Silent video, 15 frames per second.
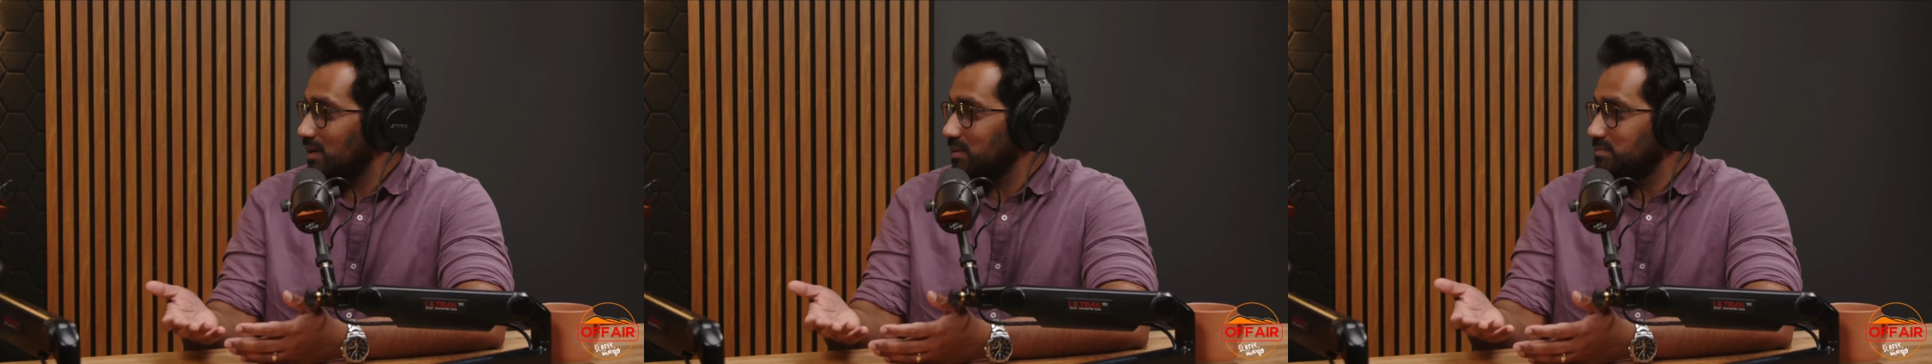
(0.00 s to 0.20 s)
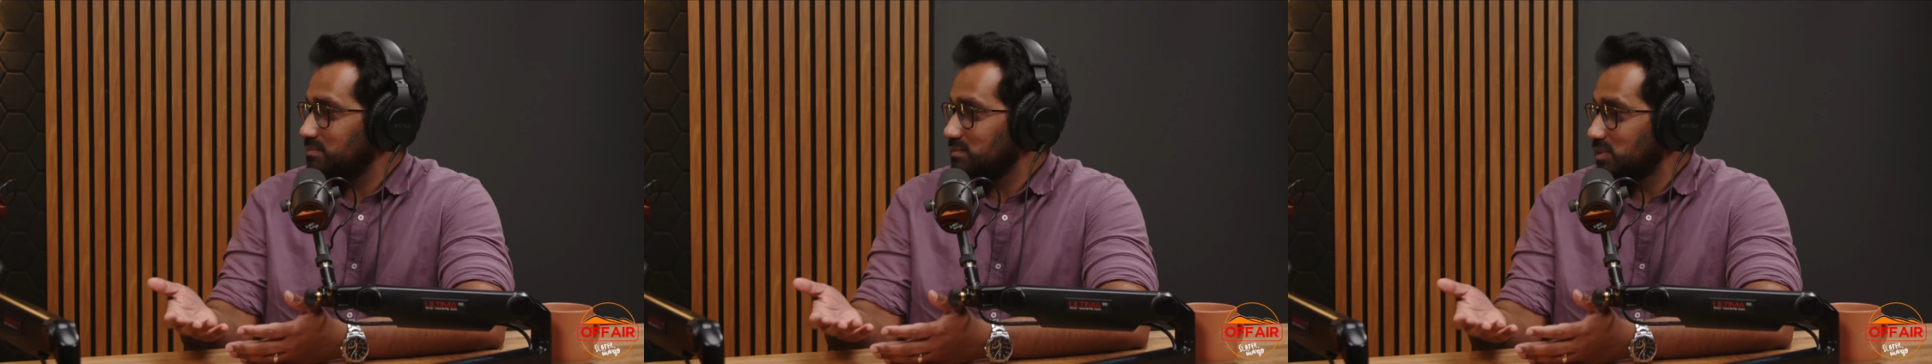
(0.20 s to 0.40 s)

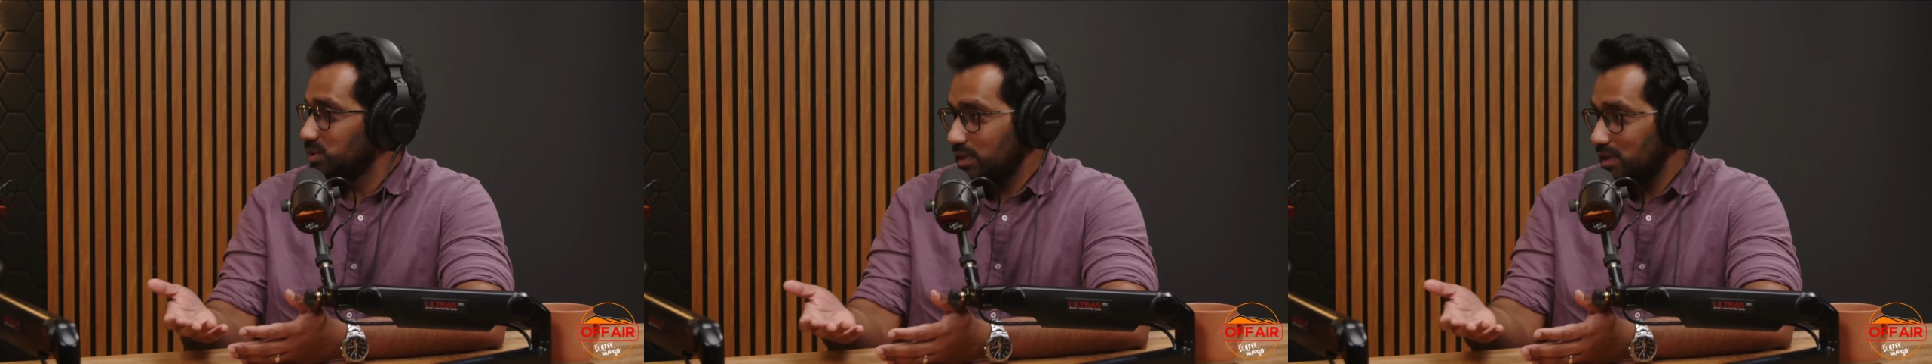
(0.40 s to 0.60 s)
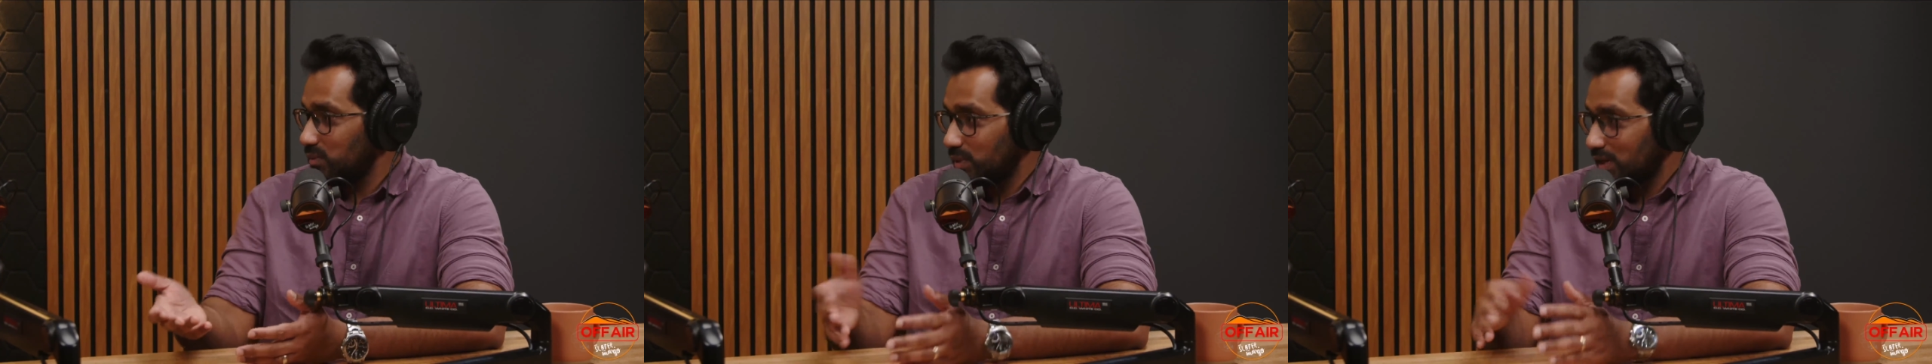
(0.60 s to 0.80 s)
up
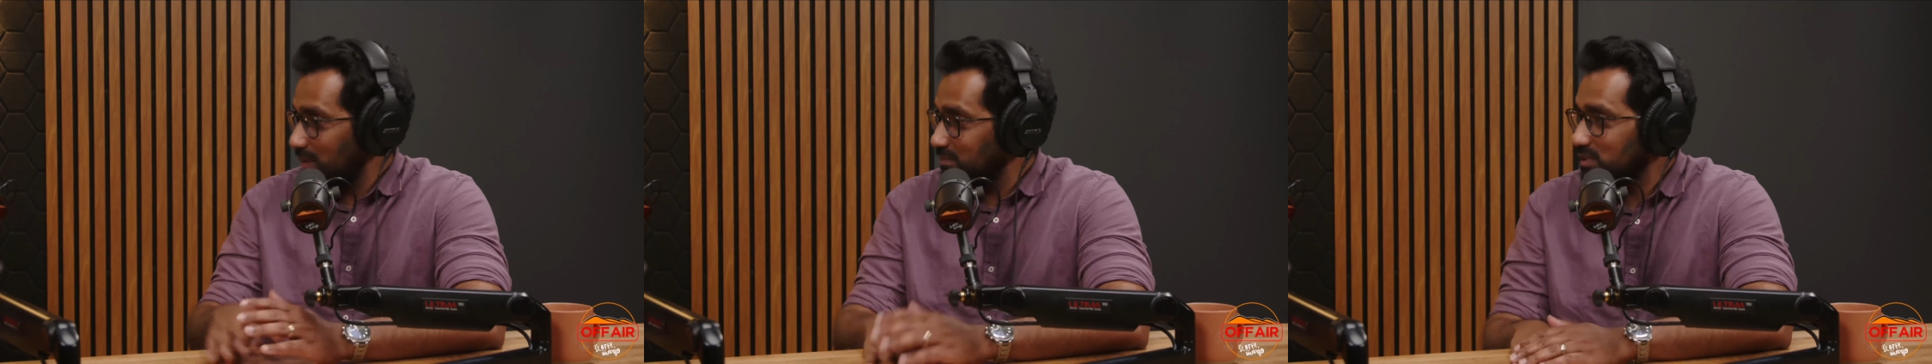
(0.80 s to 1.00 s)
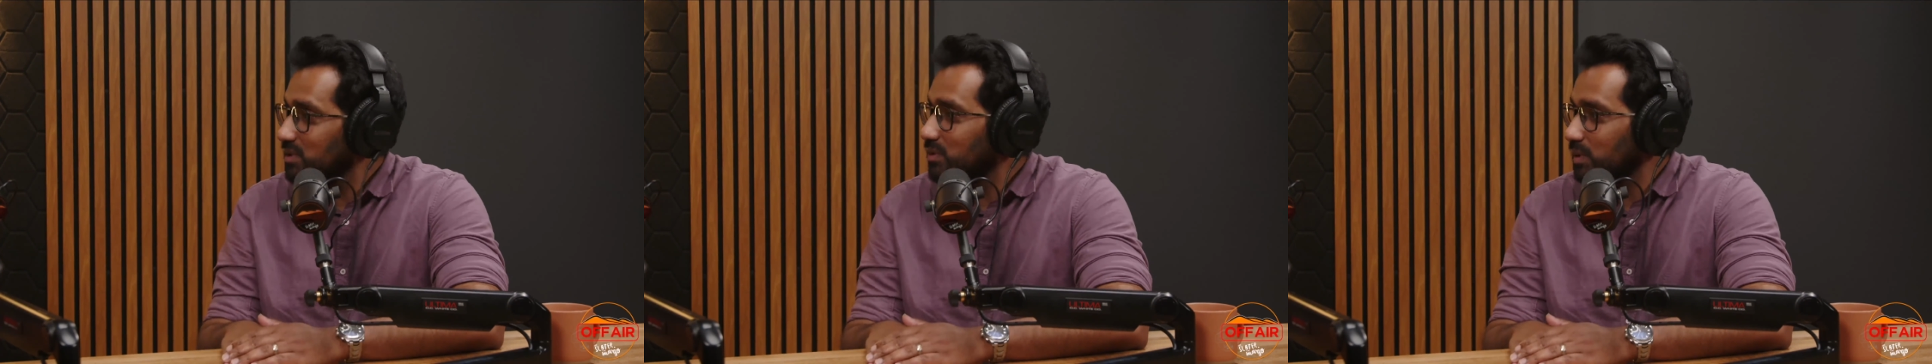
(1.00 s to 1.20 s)
doing what
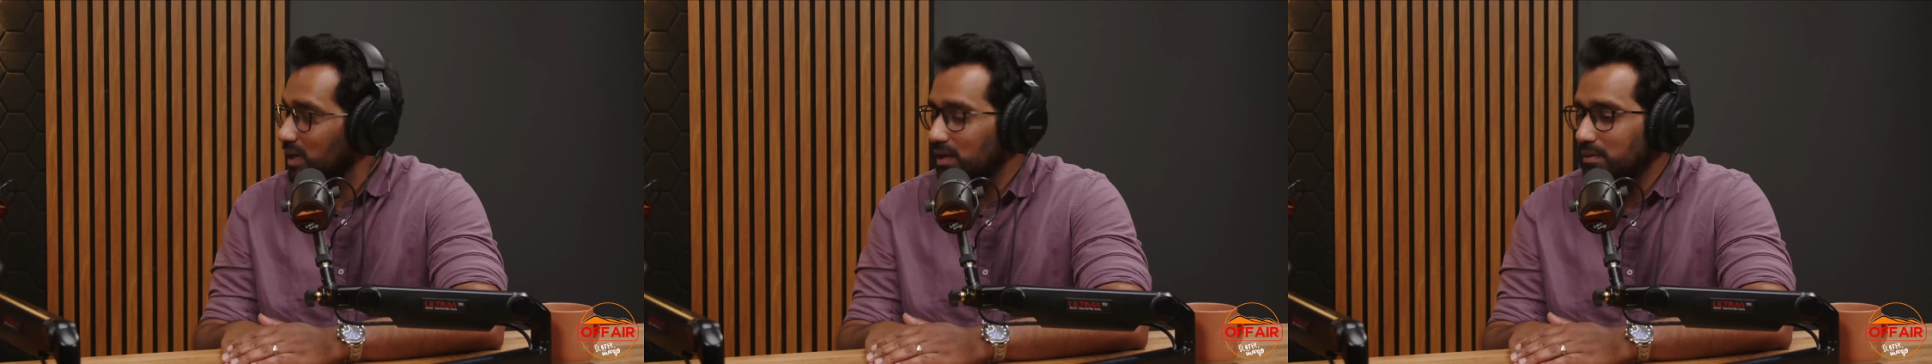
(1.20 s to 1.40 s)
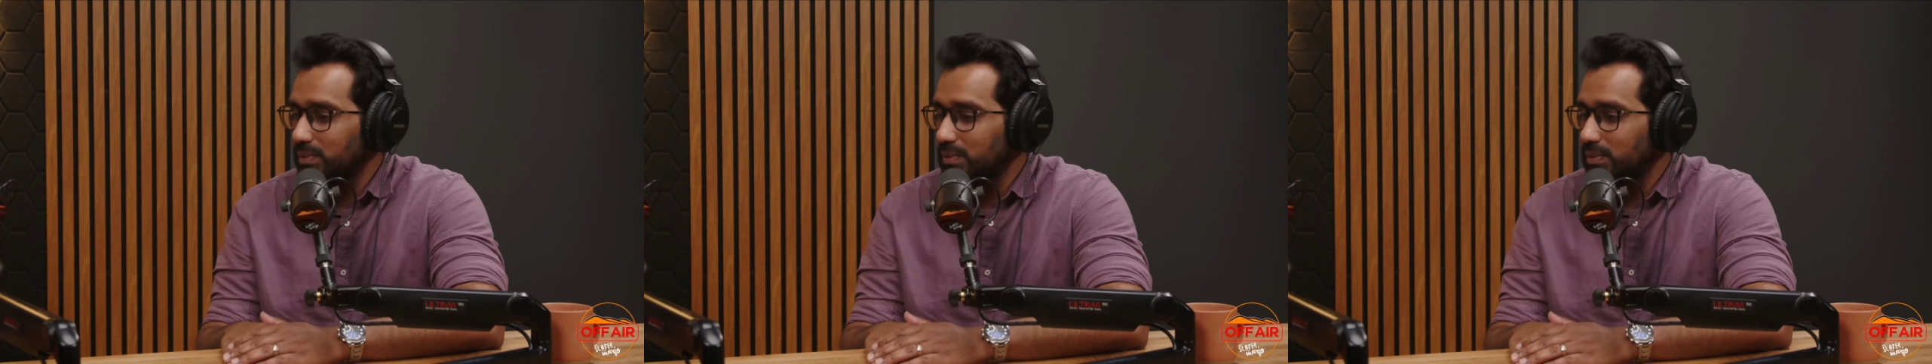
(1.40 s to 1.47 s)
I'm doing,